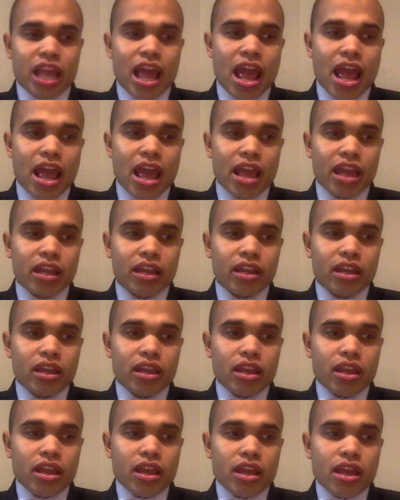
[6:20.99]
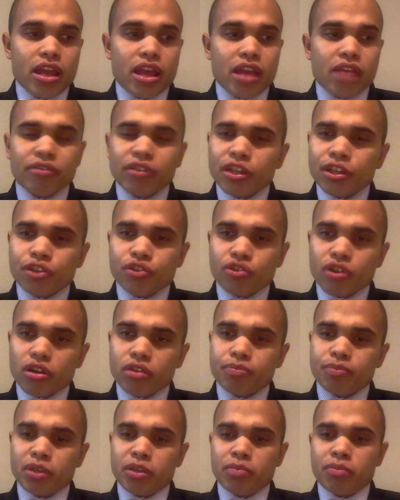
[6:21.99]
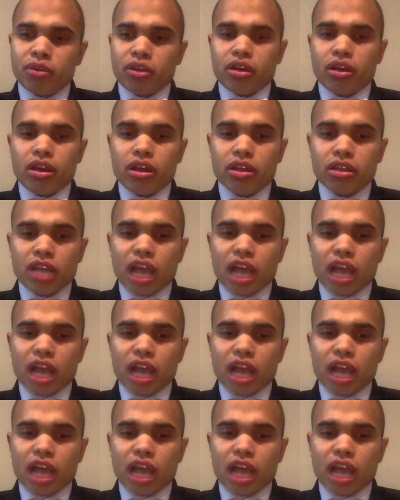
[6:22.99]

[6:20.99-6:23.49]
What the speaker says: And it really struck me because